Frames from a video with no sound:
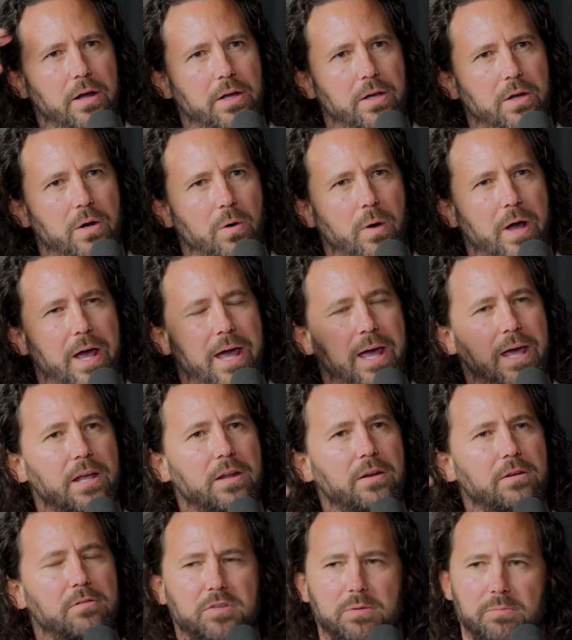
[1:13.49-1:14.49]
You know,
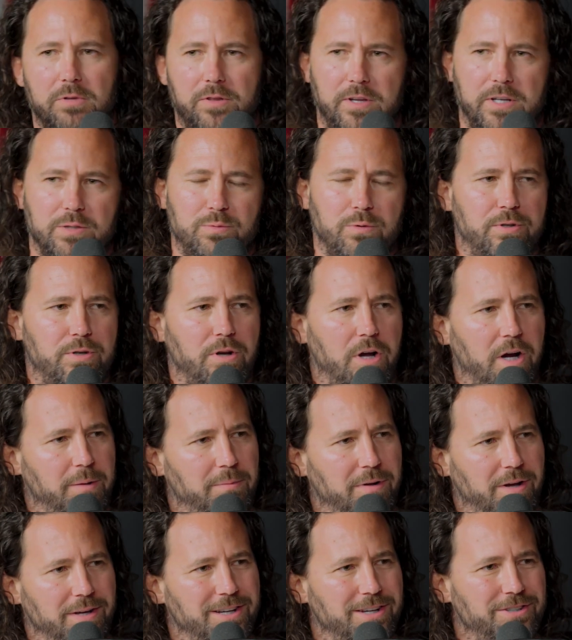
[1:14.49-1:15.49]
and some of the things we were talking
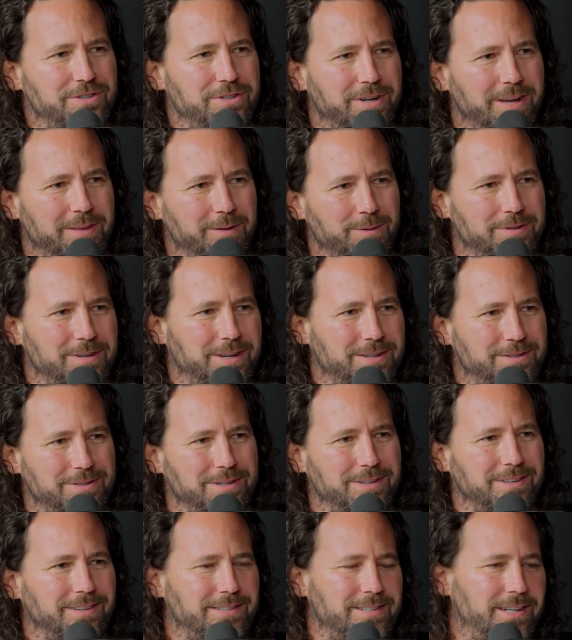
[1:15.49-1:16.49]
about yesterday, those
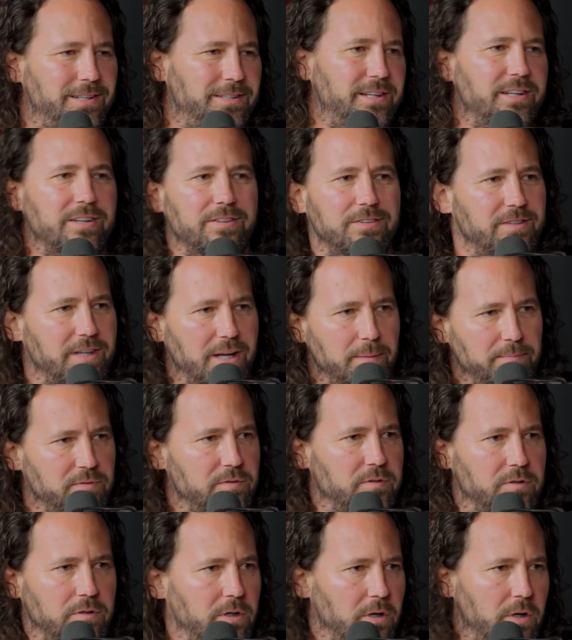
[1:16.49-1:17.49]
extra, let's say 10
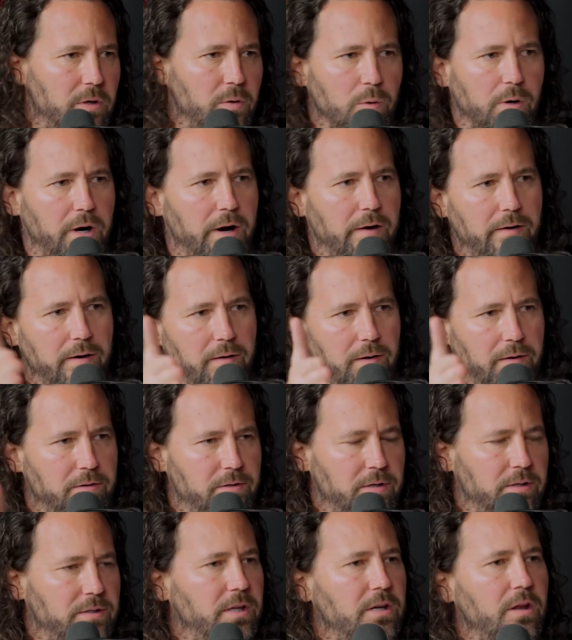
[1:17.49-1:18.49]
steps or
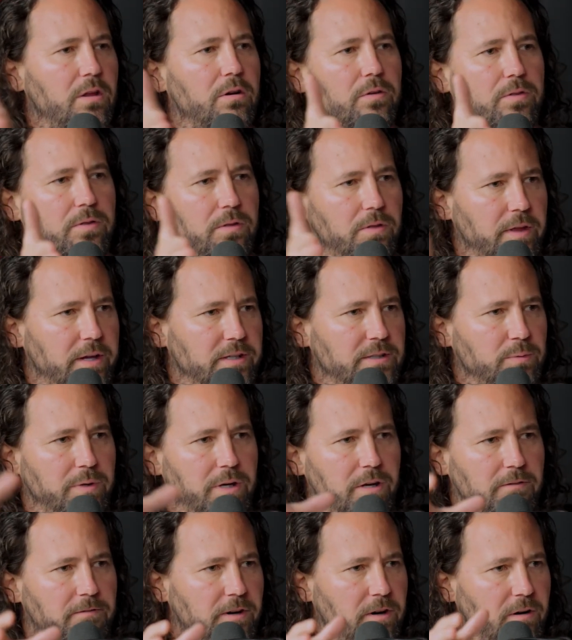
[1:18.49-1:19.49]
10 other things that we
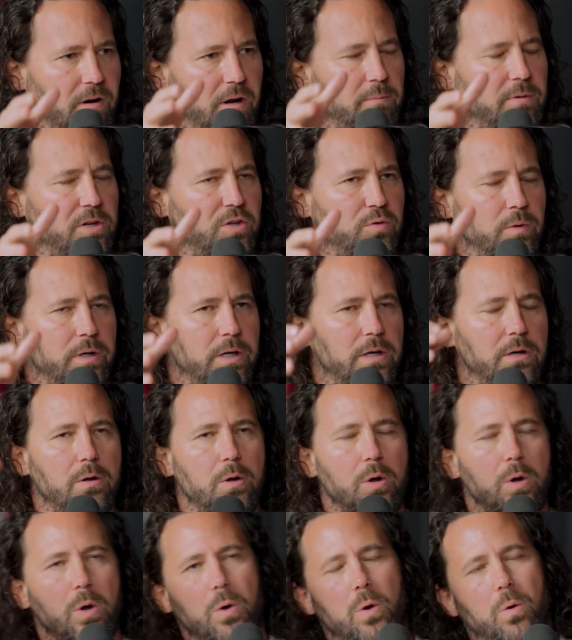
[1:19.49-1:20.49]
need to figure out in between.
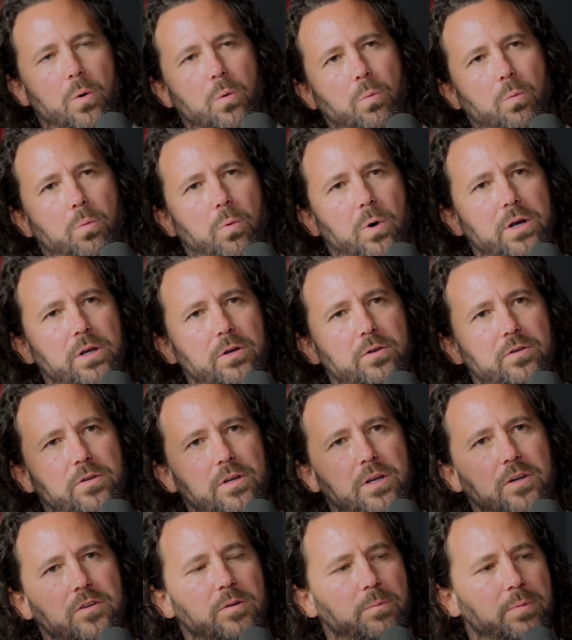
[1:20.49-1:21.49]
What do you
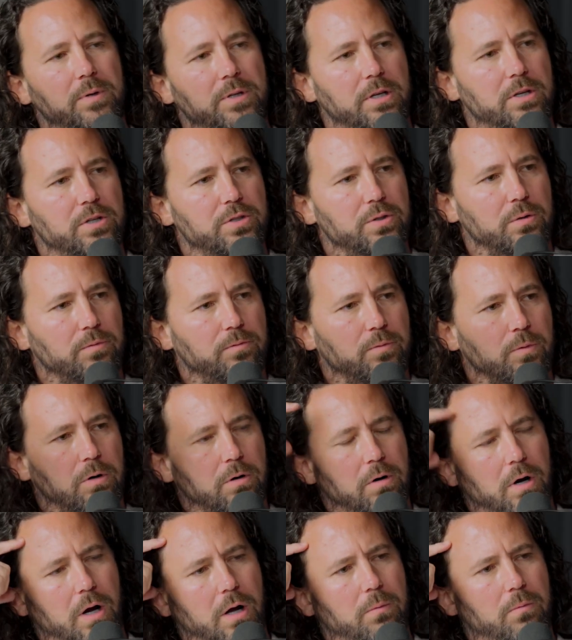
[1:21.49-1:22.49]
see as the potential
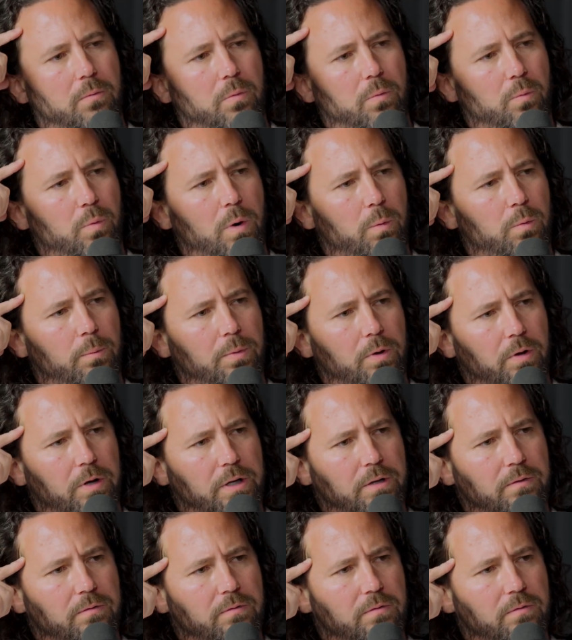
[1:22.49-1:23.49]
for what we're building?